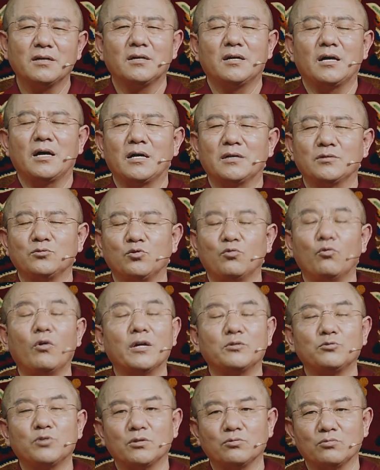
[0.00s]
are
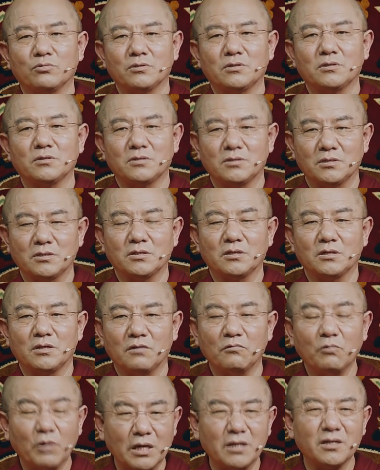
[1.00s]

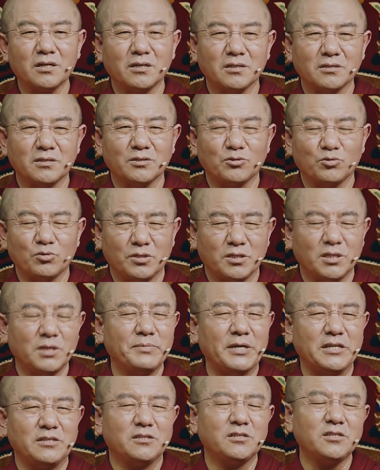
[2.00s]
very
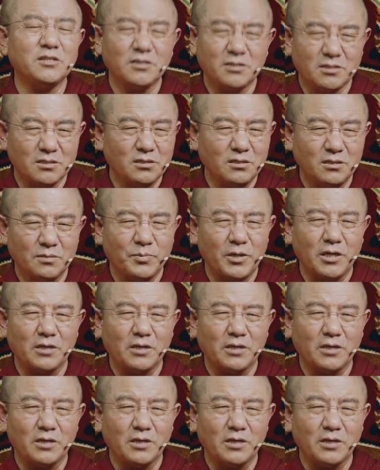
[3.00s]
much uh,